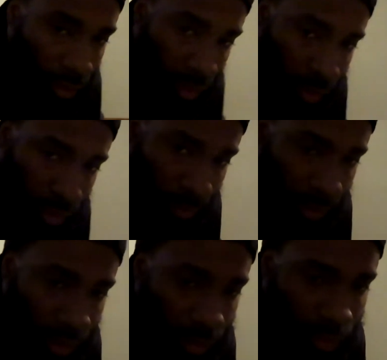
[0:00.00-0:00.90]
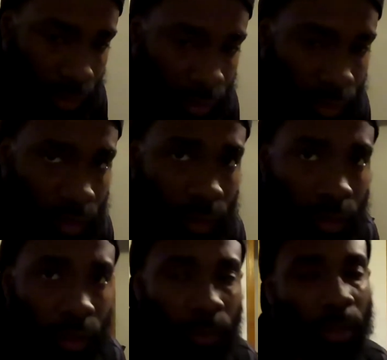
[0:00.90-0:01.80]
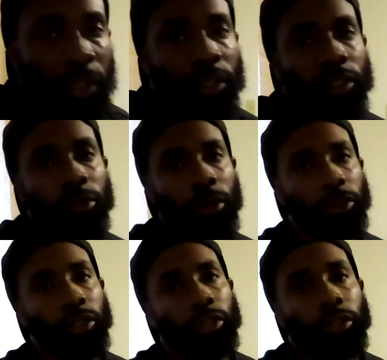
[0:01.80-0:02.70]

I think my auntie wanted,